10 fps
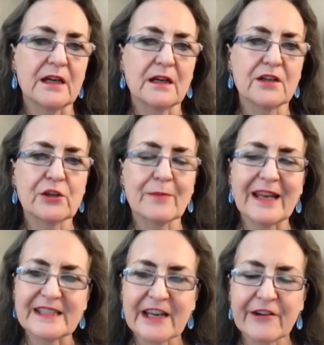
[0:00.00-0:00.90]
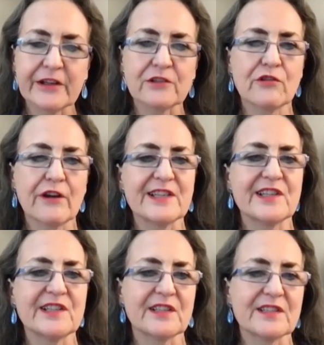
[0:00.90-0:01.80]
humanitarian
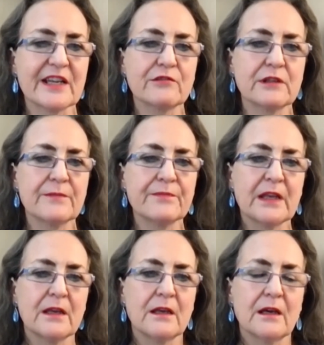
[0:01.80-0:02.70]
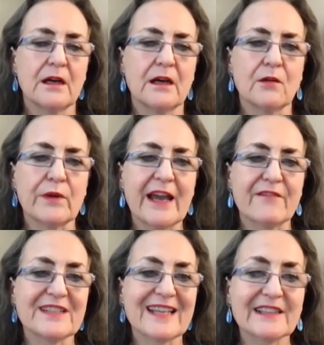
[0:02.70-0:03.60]
crises, et cetera. We have
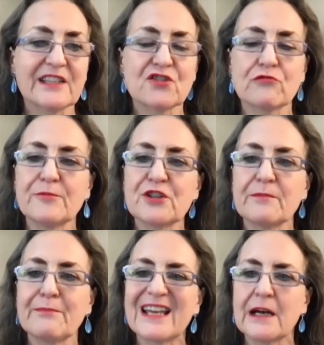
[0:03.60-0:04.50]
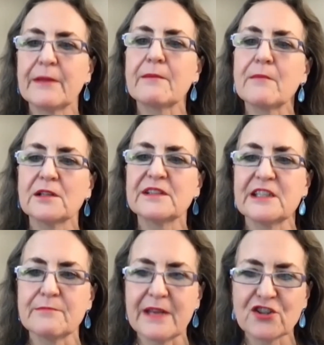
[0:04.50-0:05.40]
tech disruption becoming
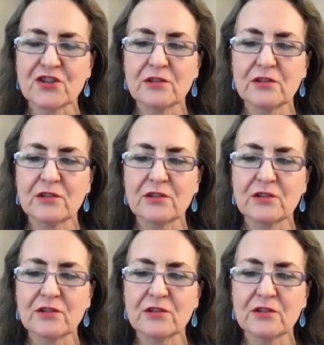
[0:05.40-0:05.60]
multidimensional,